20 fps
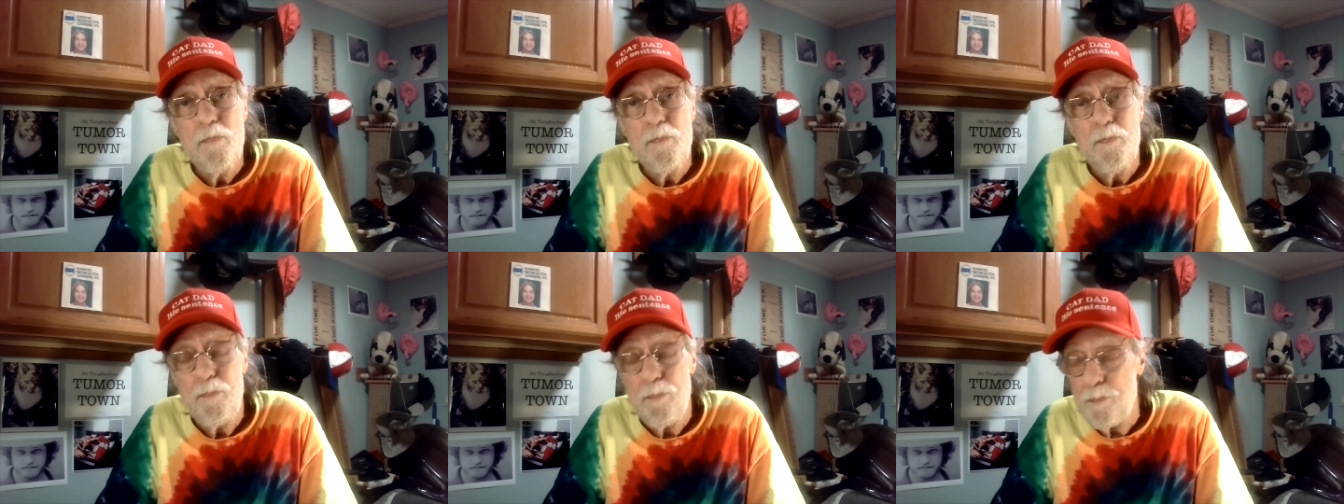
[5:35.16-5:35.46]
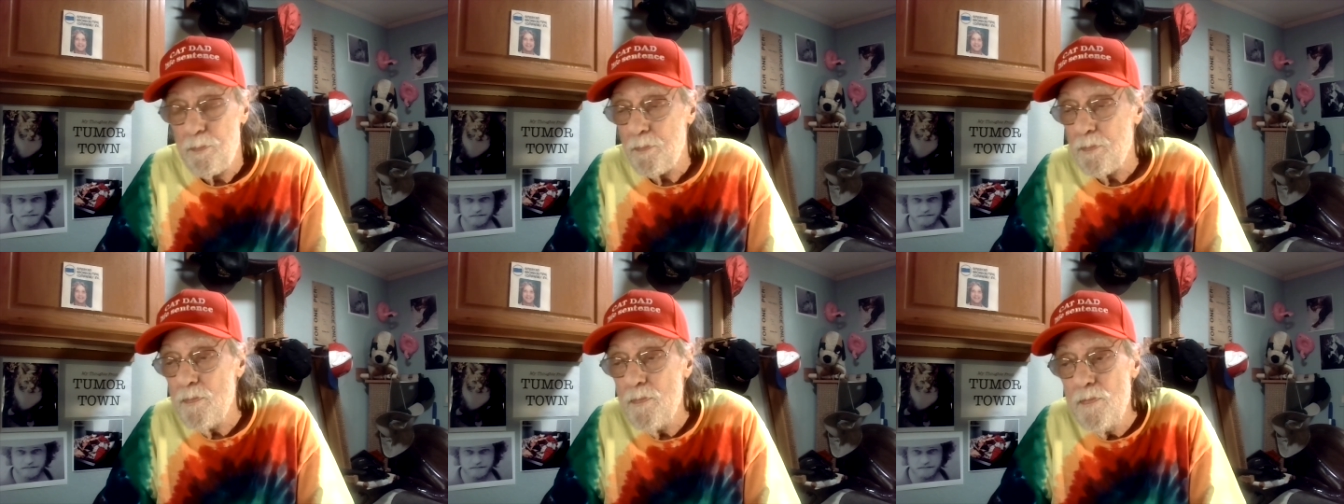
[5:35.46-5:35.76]

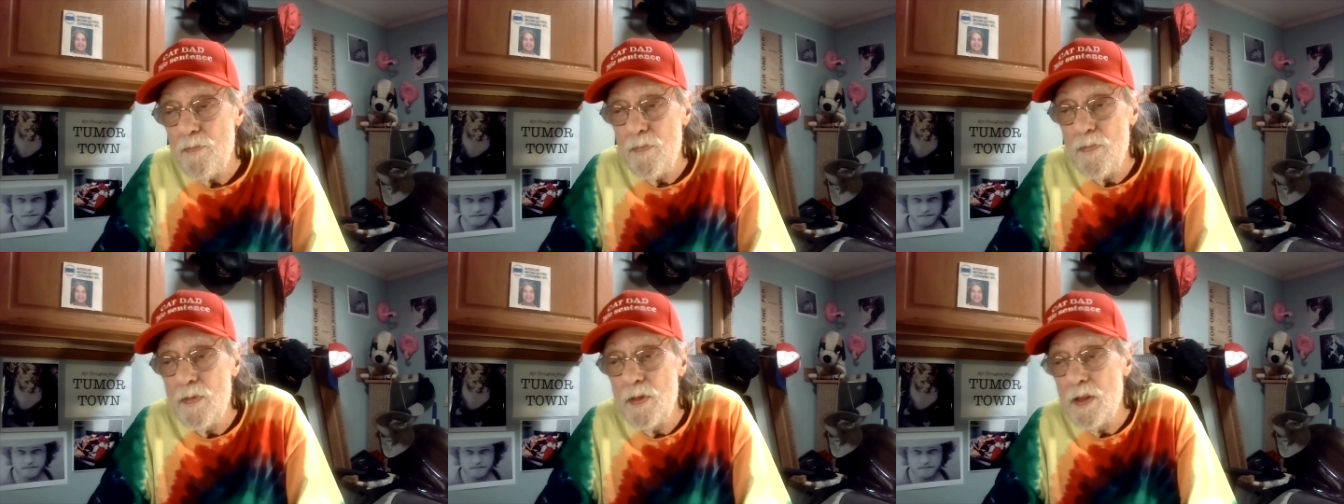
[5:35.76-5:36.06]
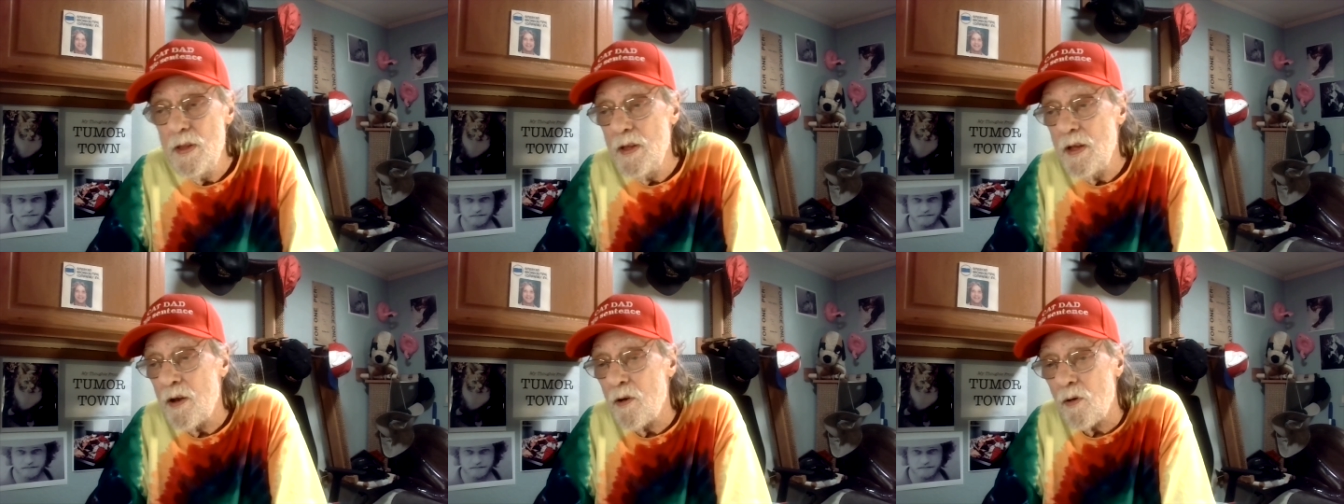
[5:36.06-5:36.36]

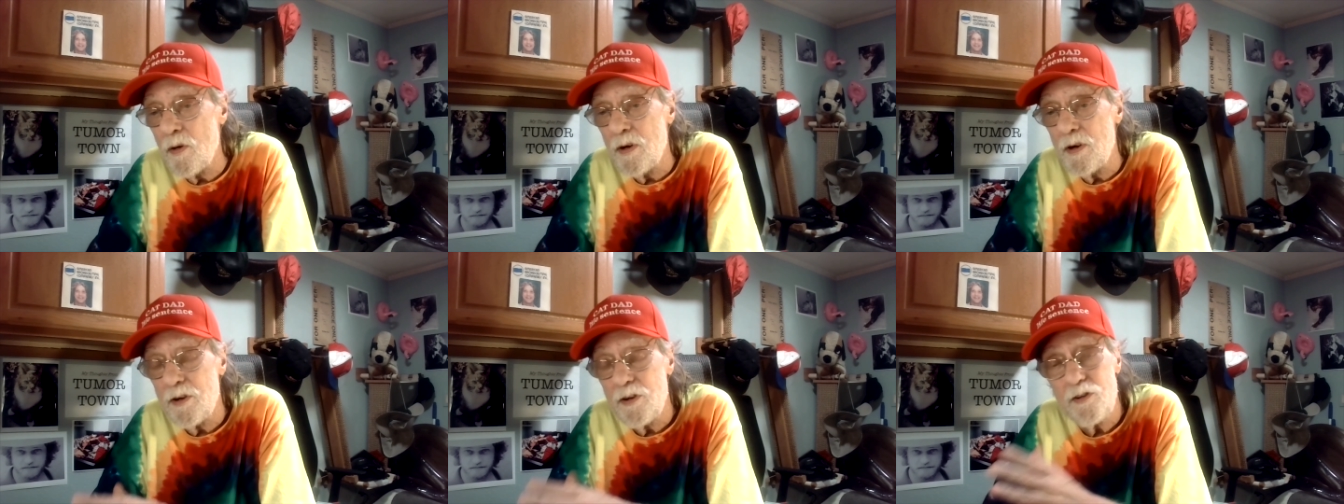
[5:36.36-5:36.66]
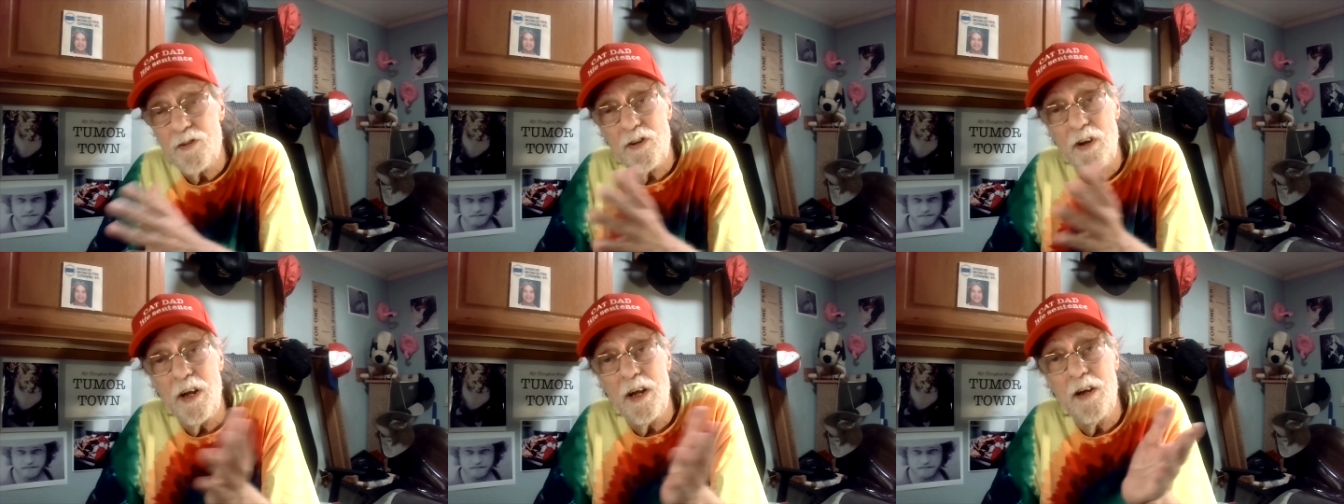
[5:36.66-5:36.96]
In order
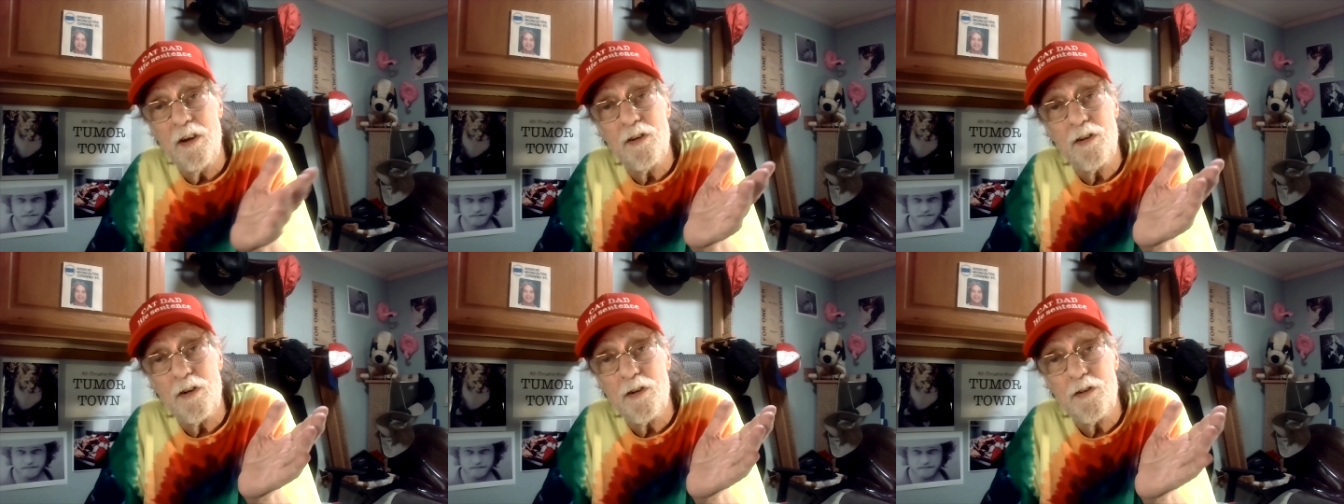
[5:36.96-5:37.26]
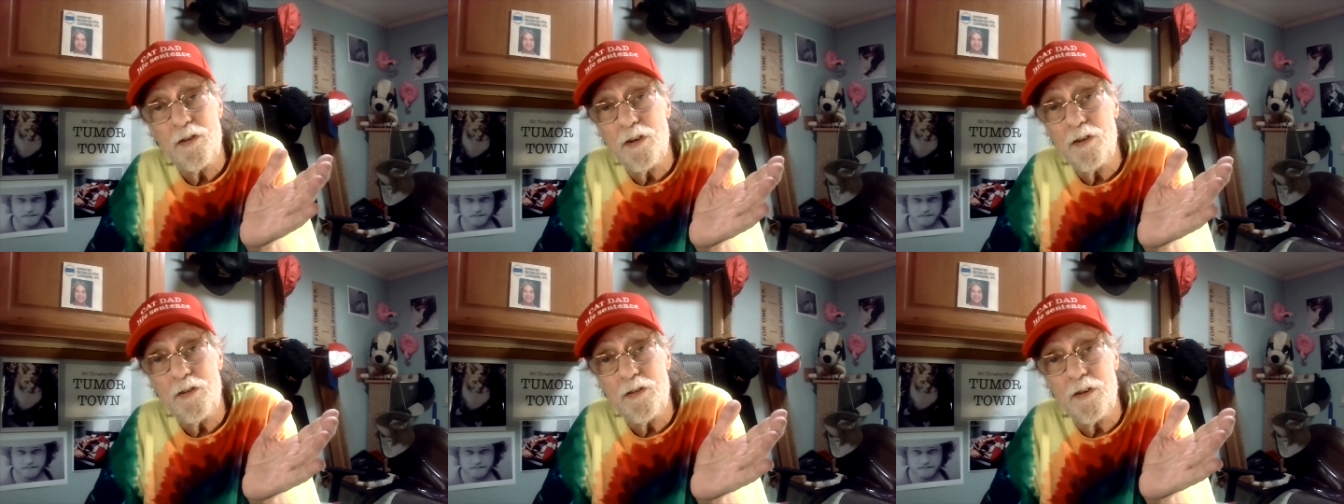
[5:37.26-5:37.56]
to change a
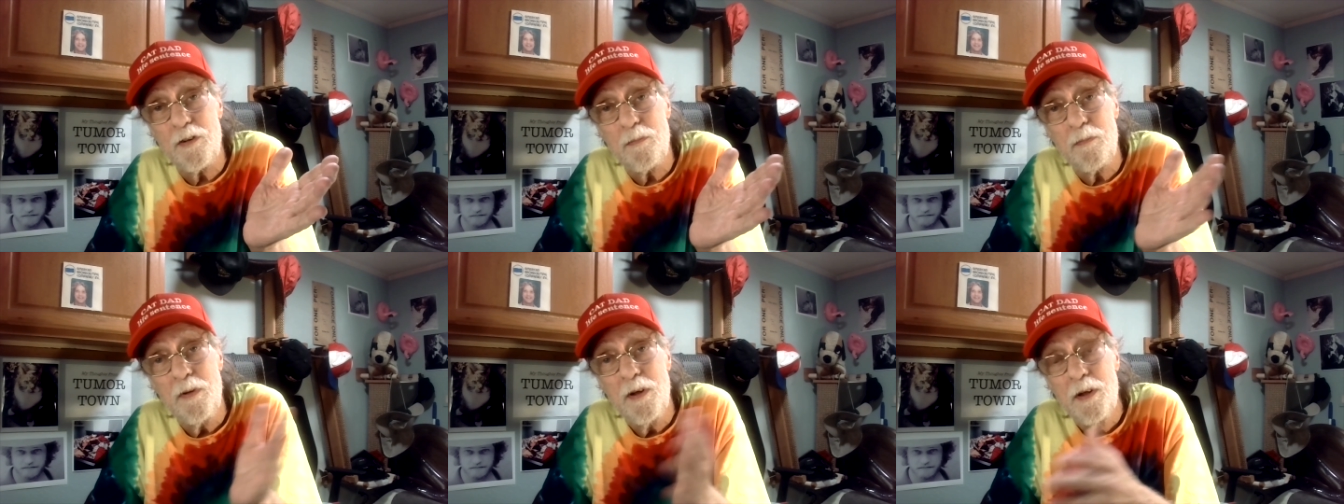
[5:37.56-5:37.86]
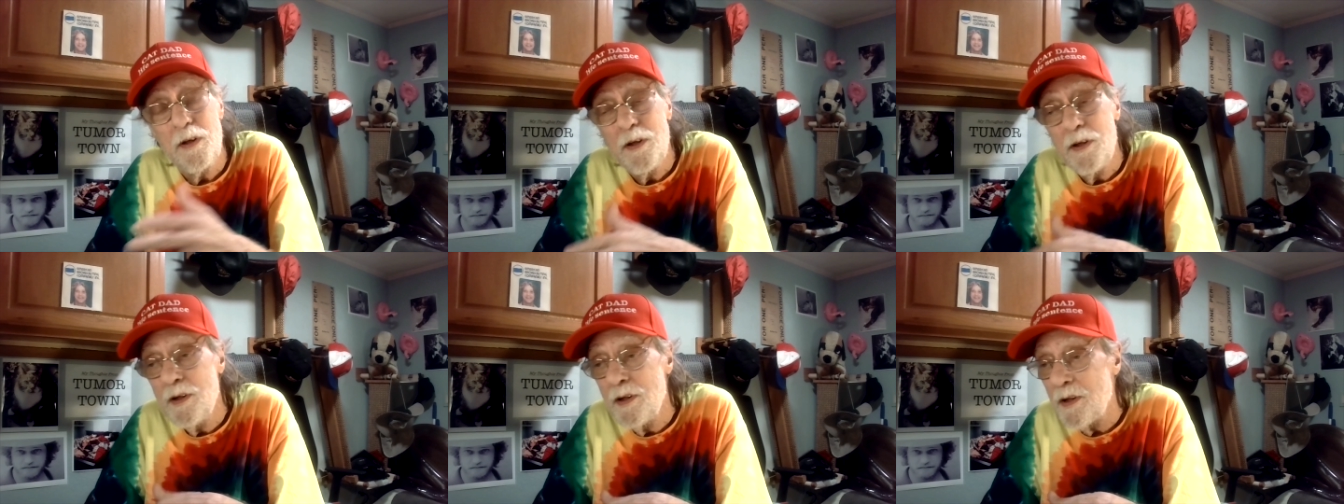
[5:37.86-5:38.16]
system
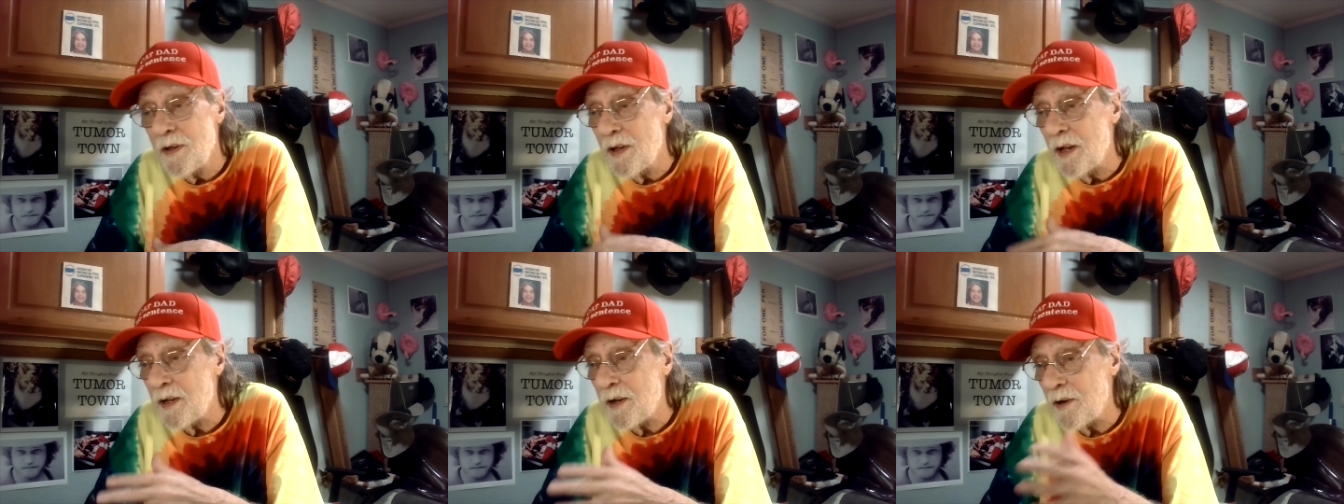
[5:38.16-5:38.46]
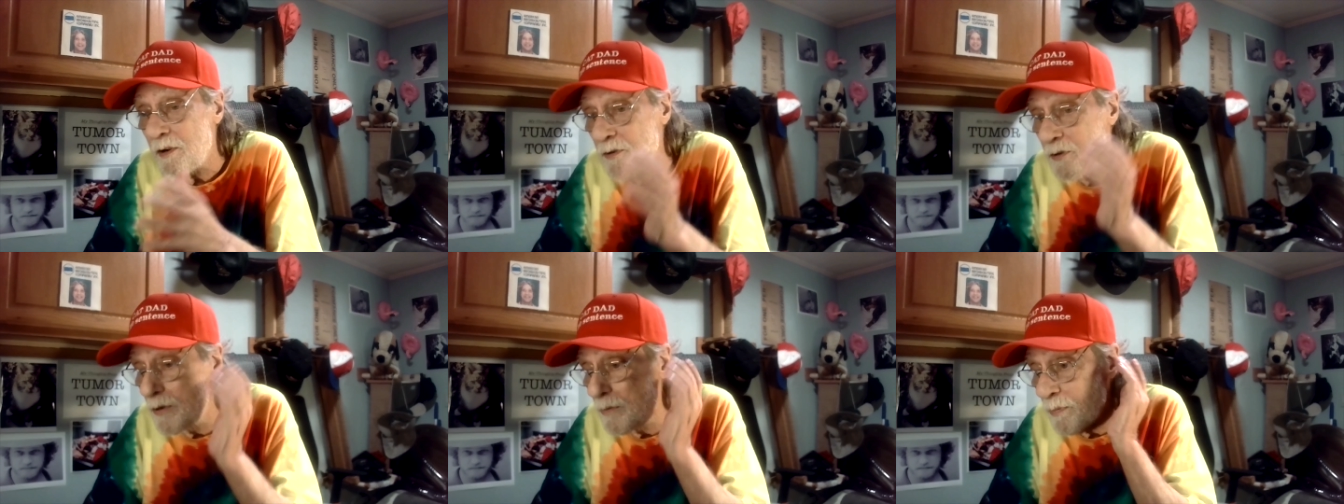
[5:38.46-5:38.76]
like
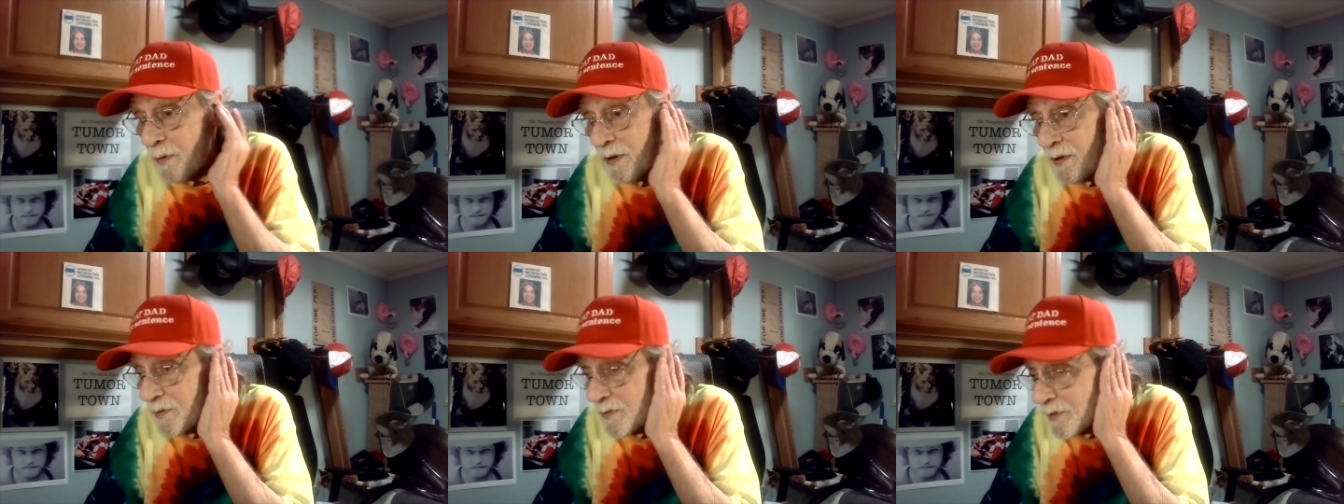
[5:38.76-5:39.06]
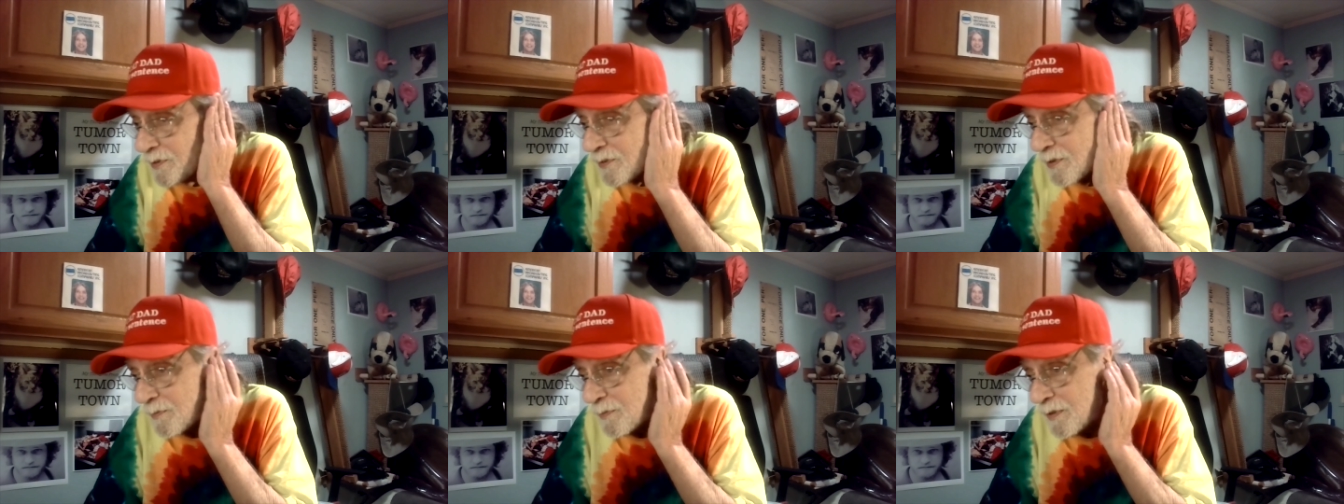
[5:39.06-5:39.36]
our two-party
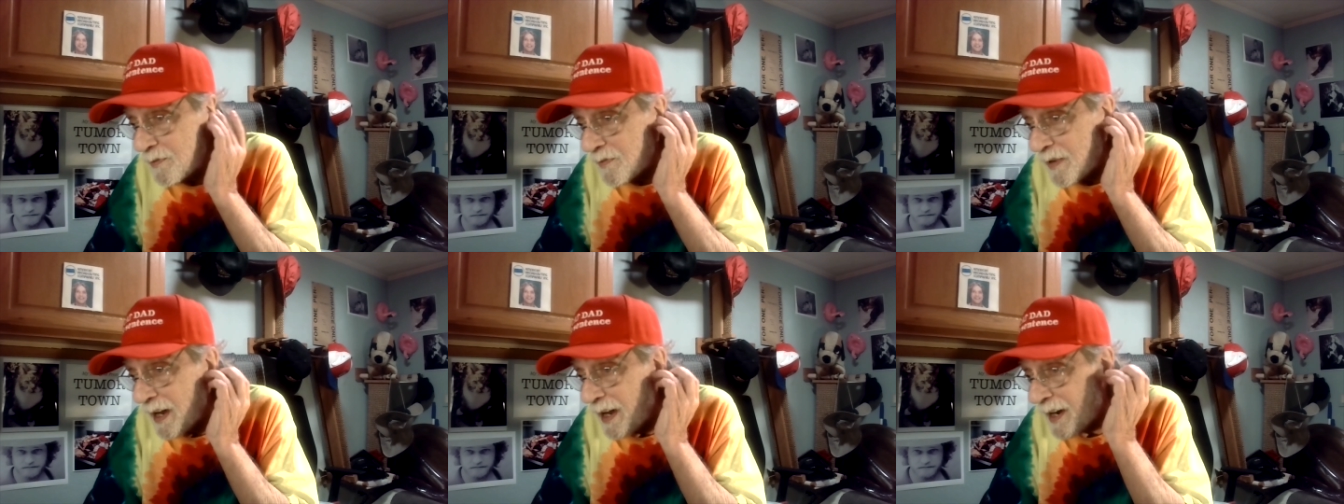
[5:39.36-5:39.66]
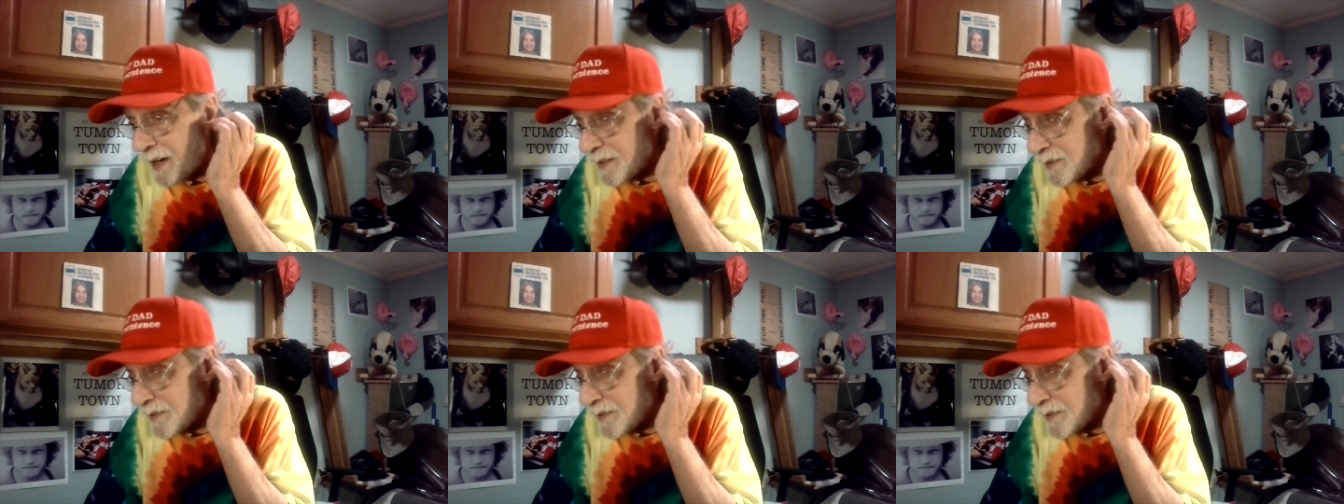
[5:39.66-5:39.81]
system, you've got to